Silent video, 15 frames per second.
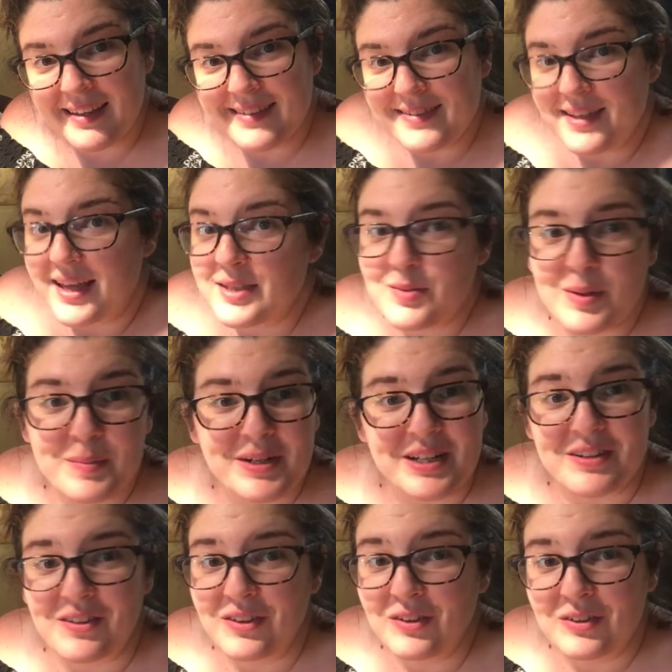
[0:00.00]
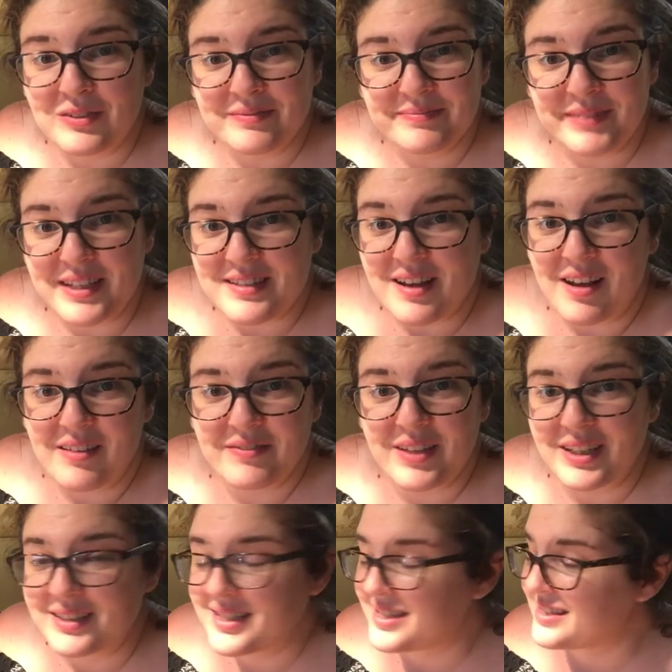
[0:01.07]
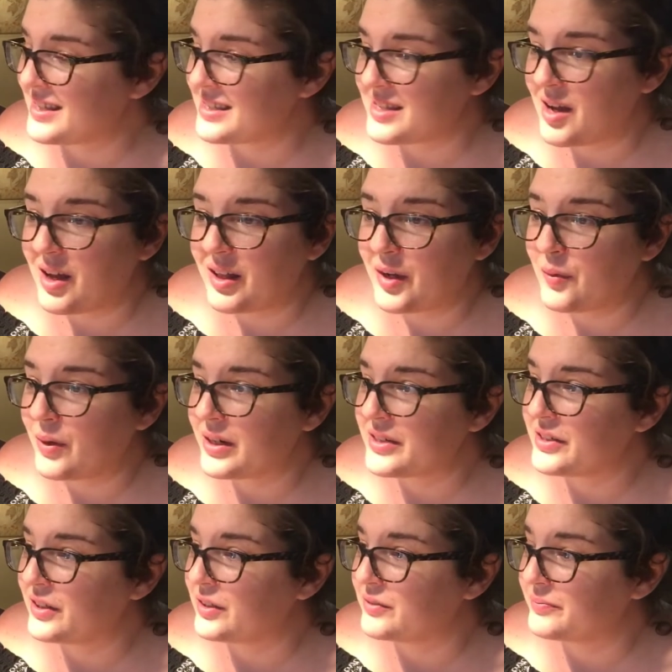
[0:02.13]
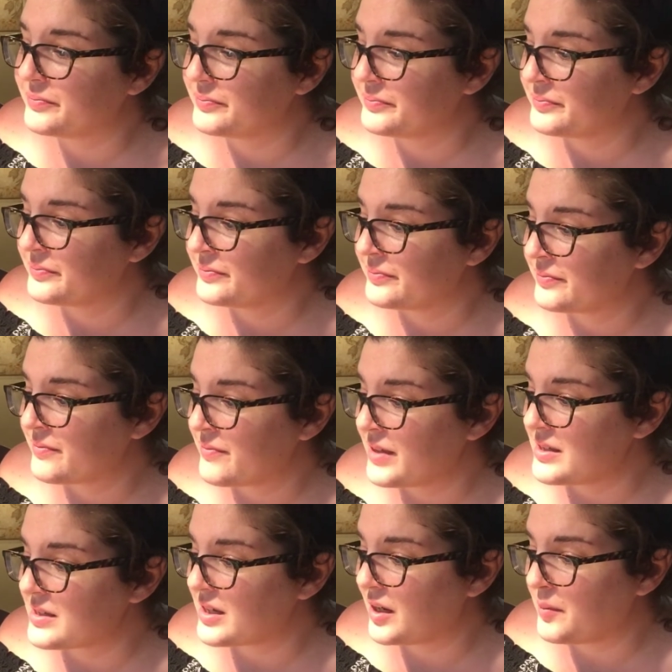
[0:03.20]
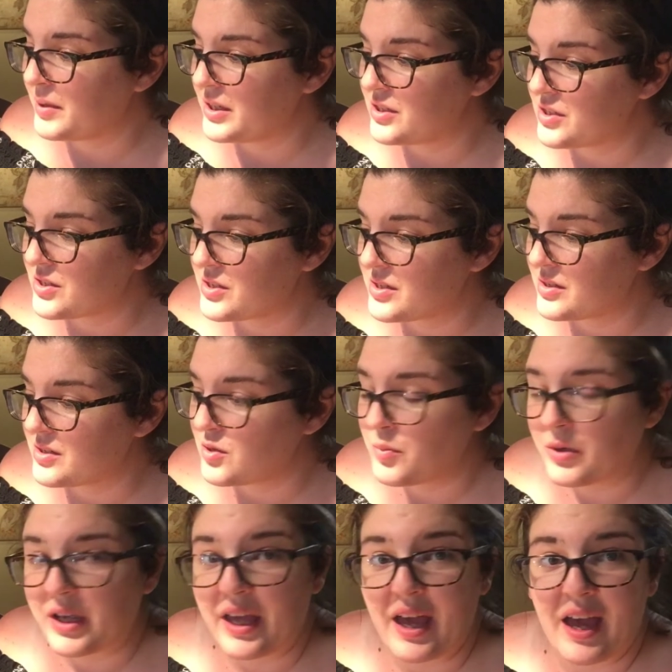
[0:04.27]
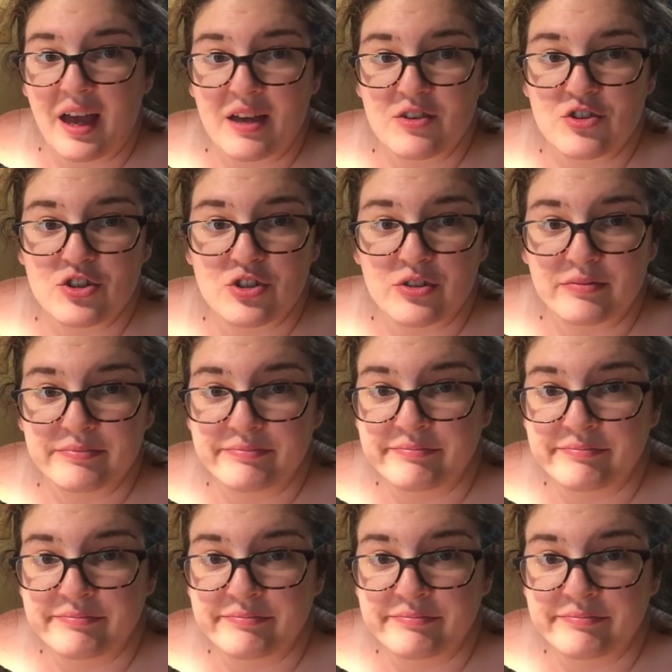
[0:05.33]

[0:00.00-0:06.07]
So that's what I'm gonna do. That's all, that's, that's all I wanna do gonna be just super cash.